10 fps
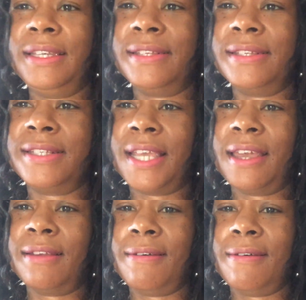his
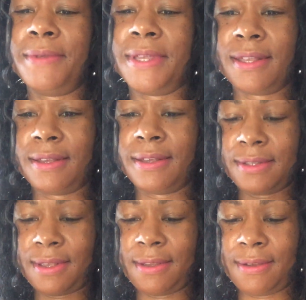channel
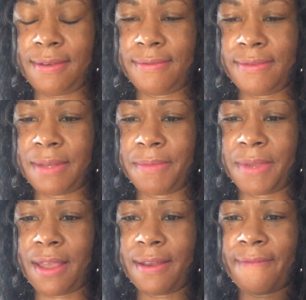because of some
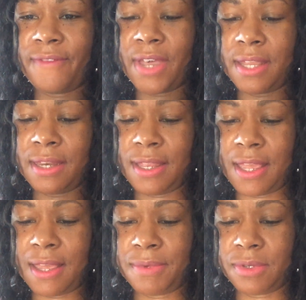kind of fight he
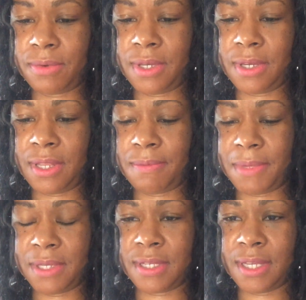had between him
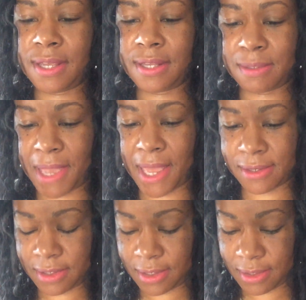and T.S.
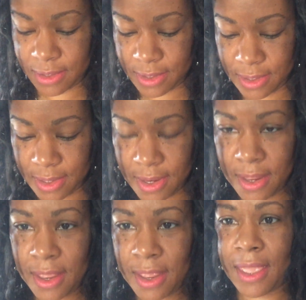Madison.
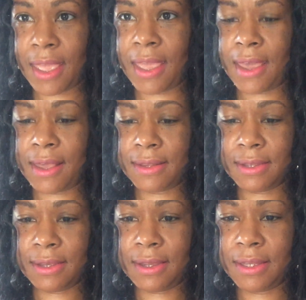And
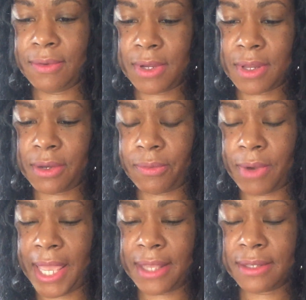he went on a
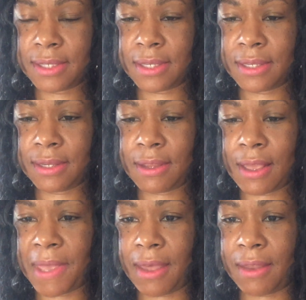rant
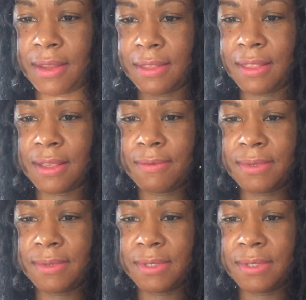about it. I think it
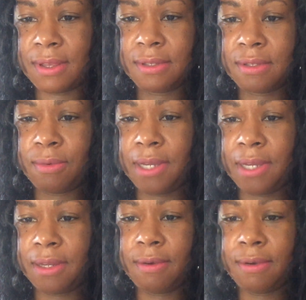was on his
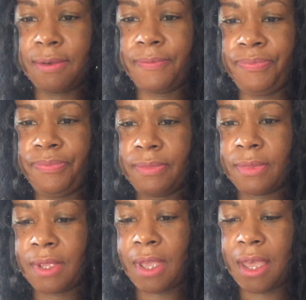Twitter or
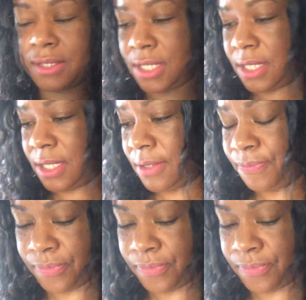IG.